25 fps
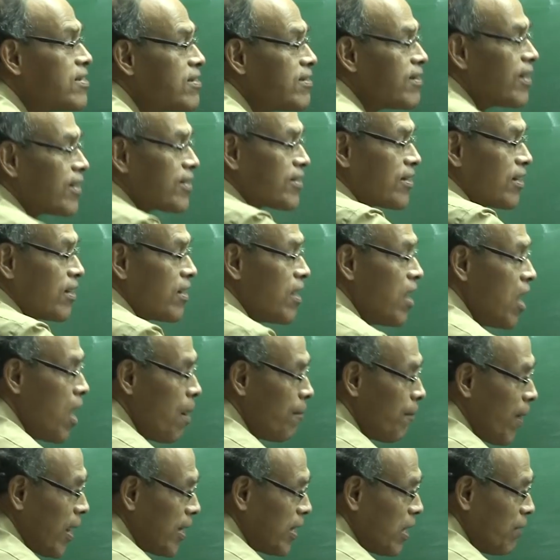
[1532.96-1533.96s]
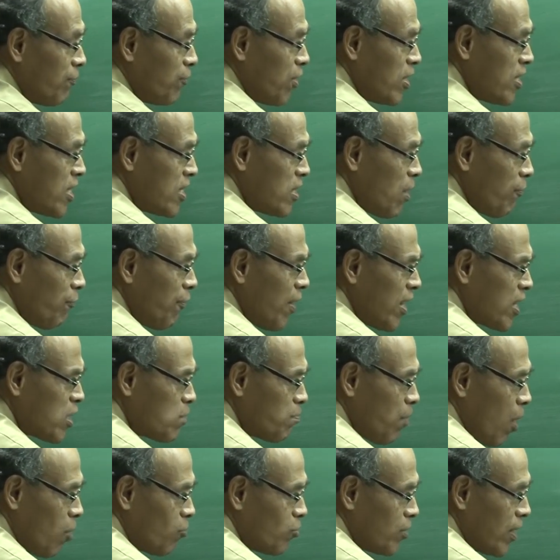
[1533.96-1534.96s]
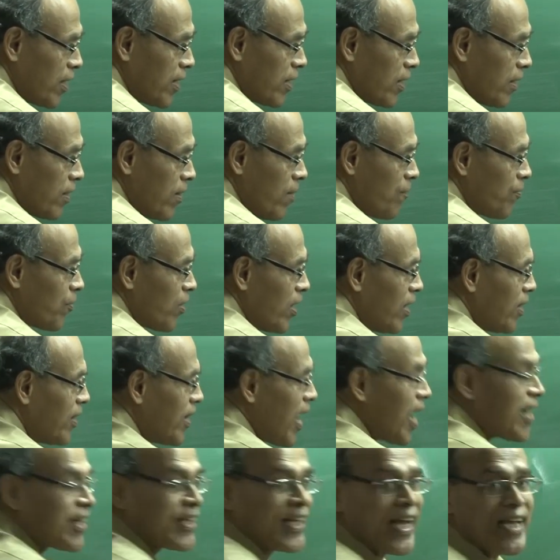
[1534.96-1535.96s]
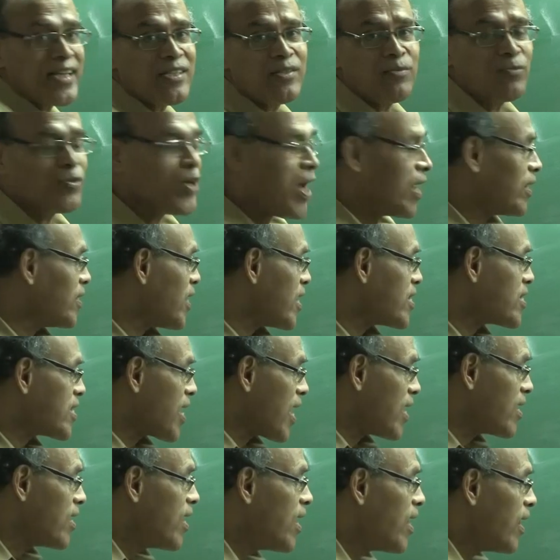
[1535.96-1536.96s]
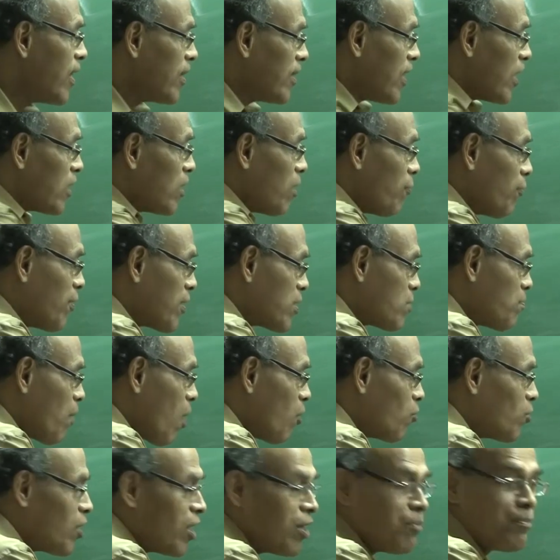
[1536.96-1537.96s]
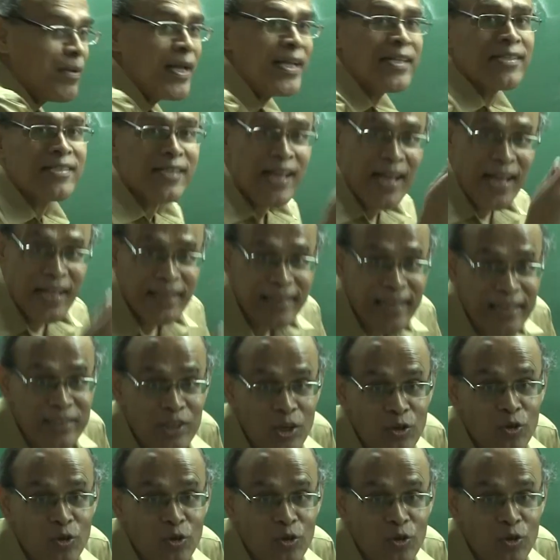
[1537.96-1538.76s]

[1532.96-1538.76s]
direction. But if this is a fixed boundary, in that case we understand that the fixed boundary means that the